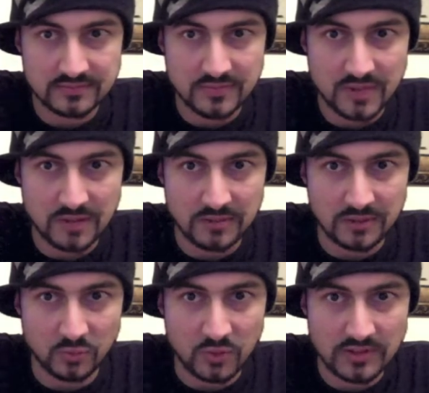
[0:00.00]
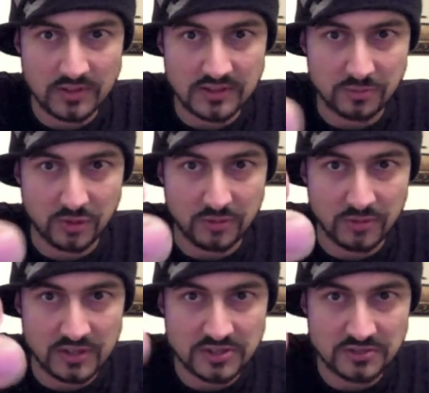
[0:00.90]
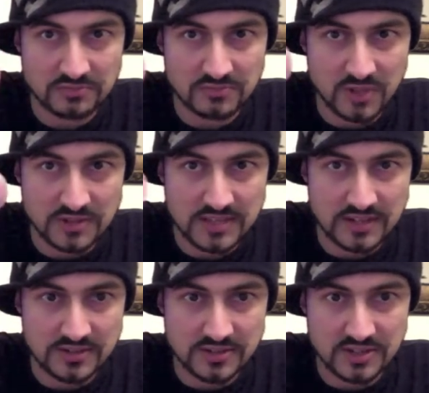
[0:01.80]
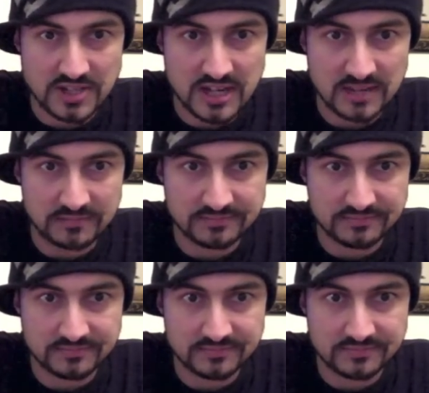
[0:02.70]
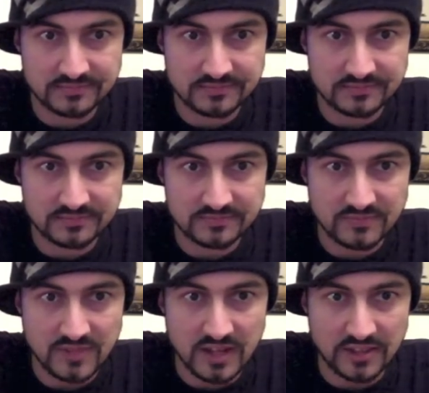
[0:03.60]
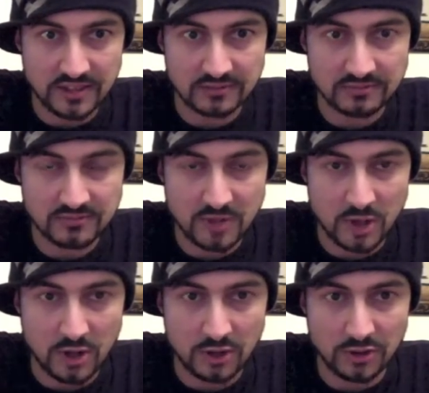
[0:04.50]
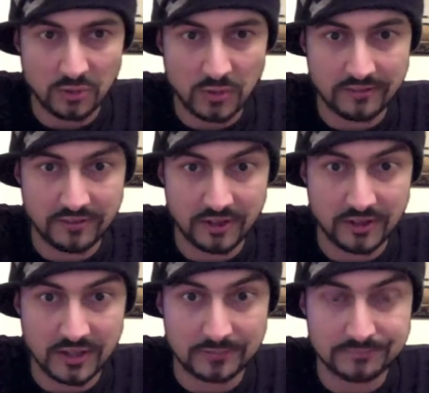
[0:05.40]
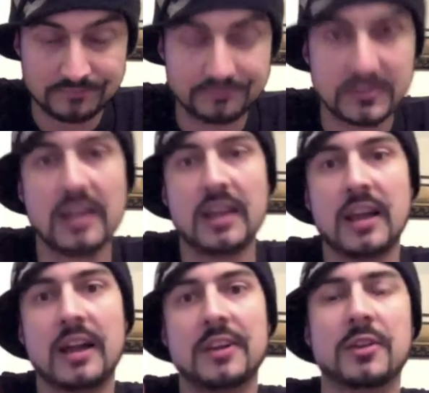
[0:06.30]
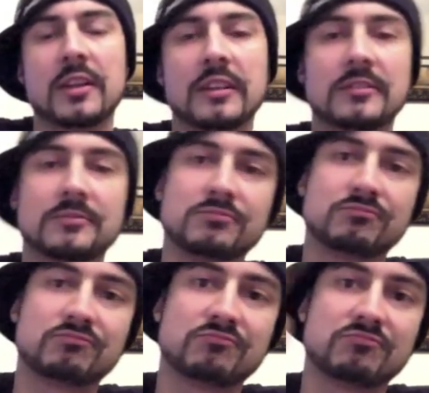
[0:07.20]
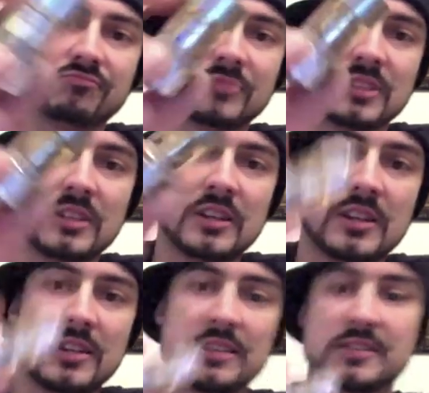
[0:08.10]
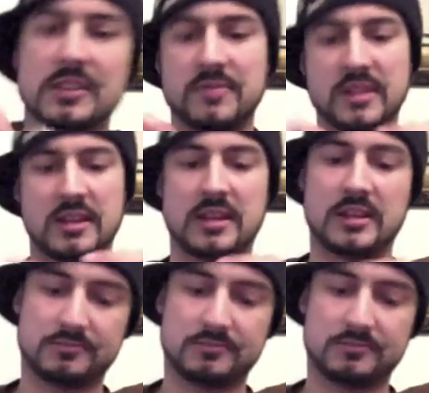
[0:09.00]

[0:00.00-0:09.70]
But I mean, once it pretty much all settles to the top, nothing. All the way filled up. I know that is something that